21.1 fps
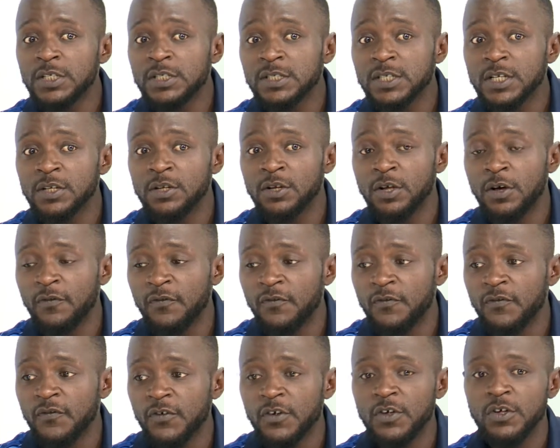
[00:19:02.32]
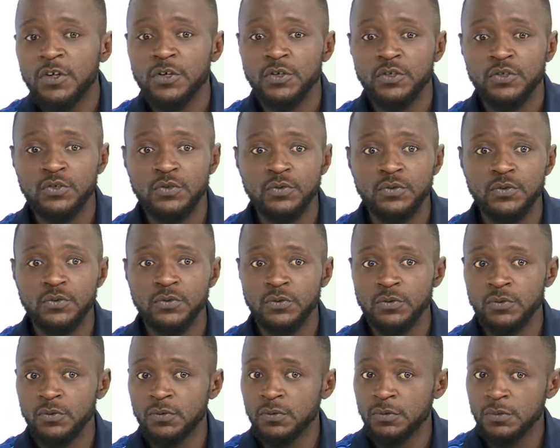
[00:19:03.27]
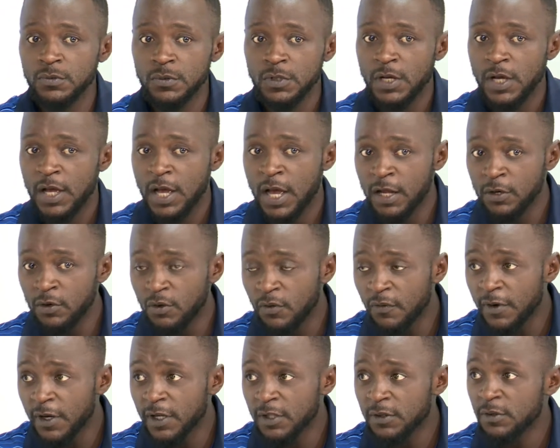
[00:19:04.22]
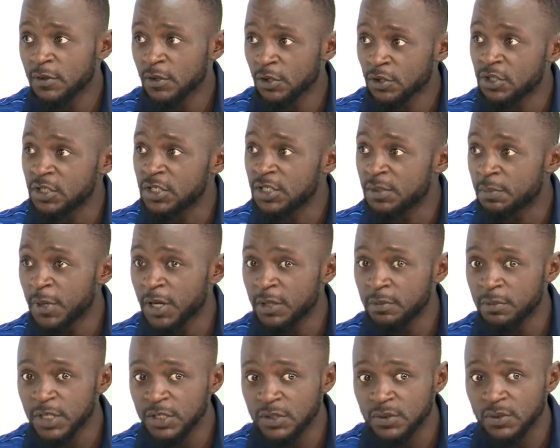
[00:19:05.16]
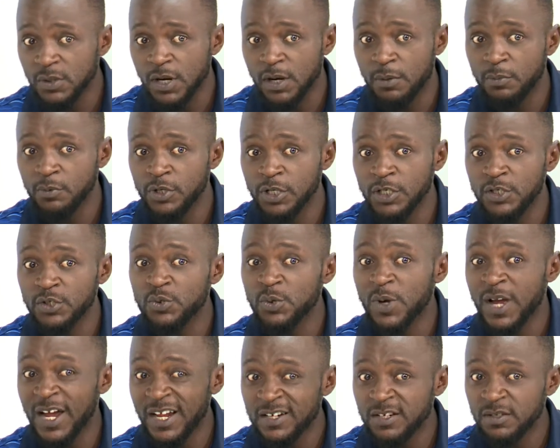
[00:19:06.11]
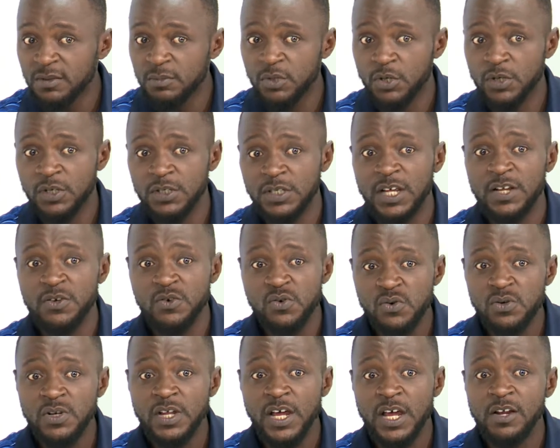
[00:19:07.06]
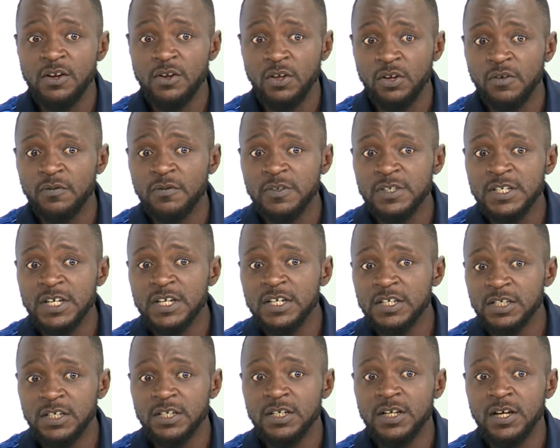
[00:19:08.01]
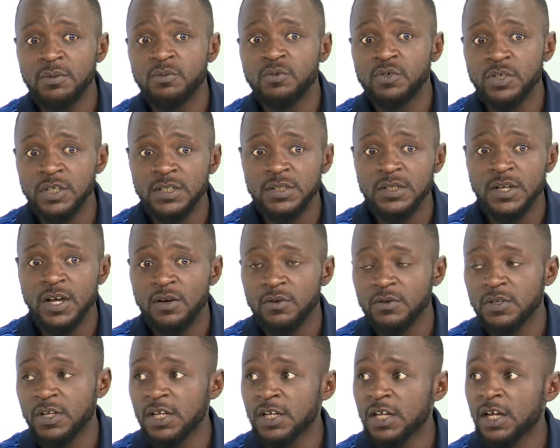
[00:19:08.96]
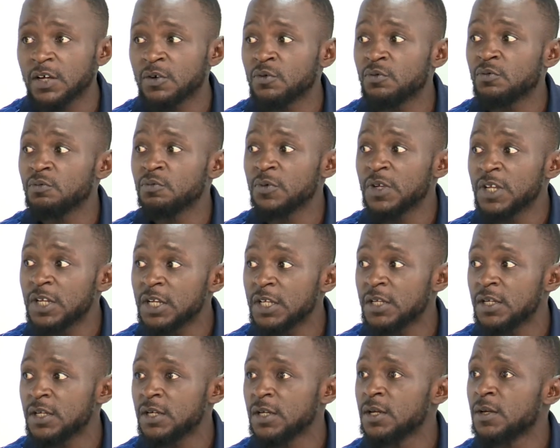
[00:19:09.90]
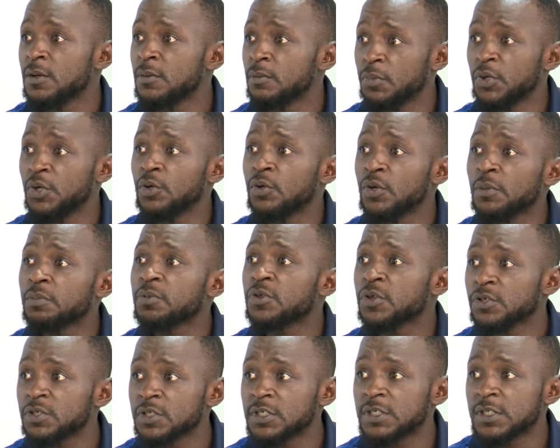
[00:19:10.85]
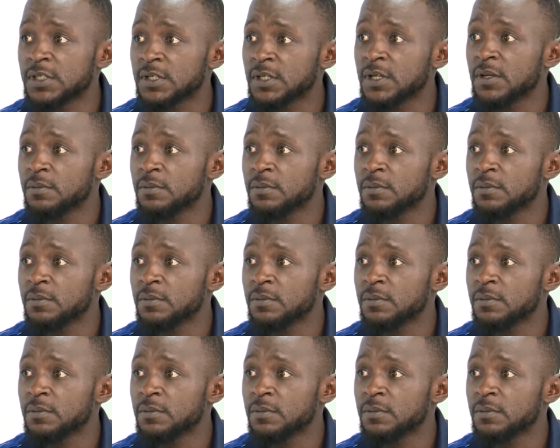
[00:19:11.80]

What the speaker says: enough to hand over such departments to Cameroonians to handle, because I know that a lot of intelligent Cameroonians out there that could really build up such system.